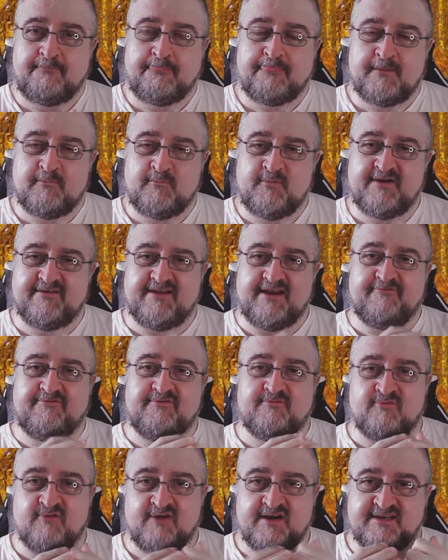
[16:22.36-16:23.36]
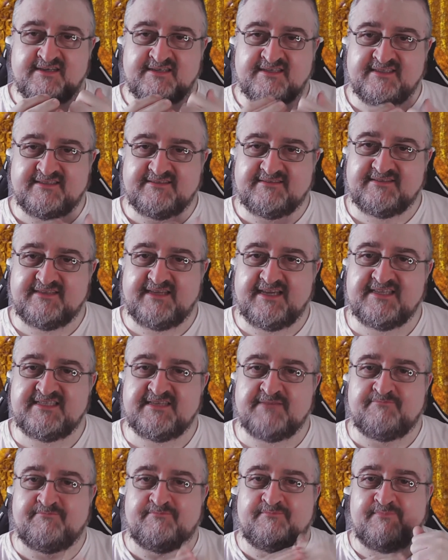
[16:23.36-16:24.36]
where everyone is
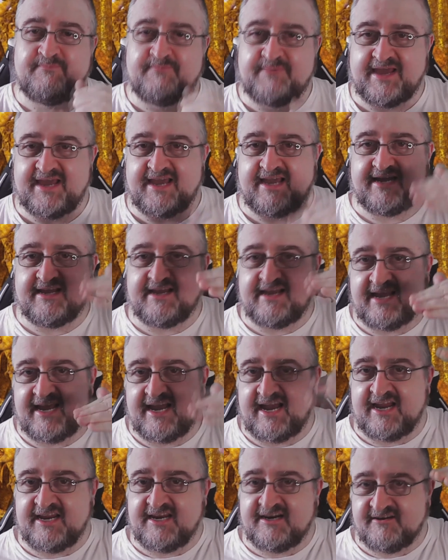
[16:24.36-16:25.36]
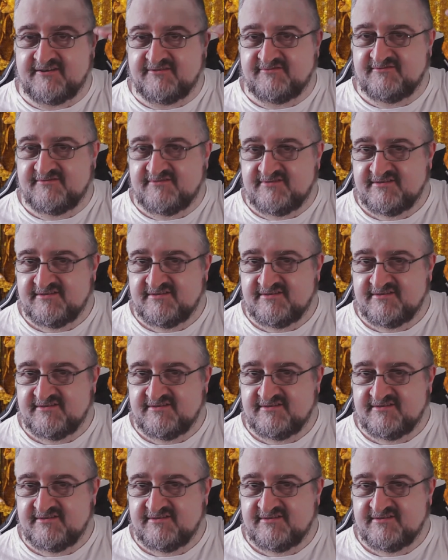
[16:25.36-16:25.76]
a bit higher